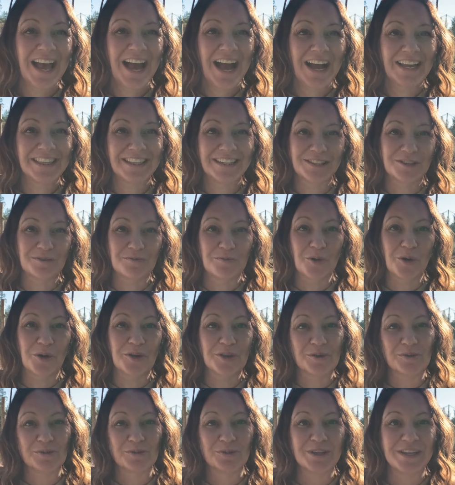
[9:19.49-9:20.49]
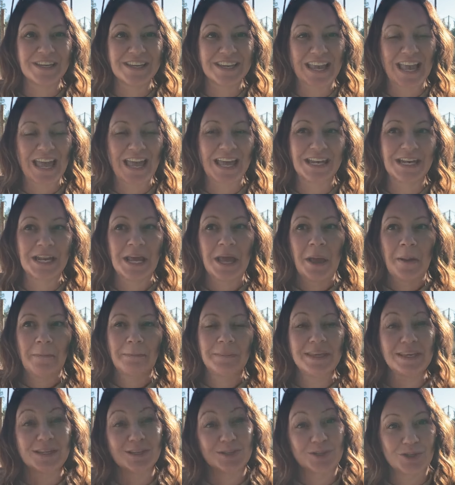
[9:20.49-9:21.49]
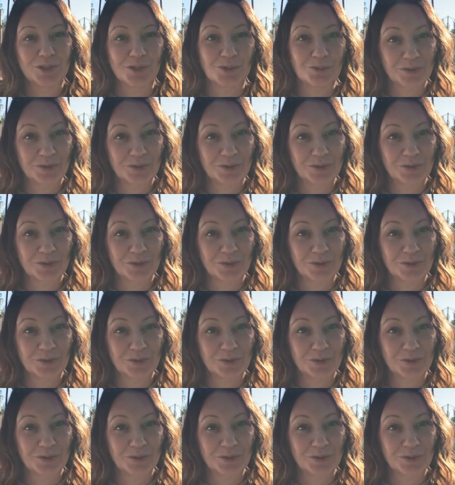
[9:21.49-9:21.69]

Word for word: I think the more that we can be in tune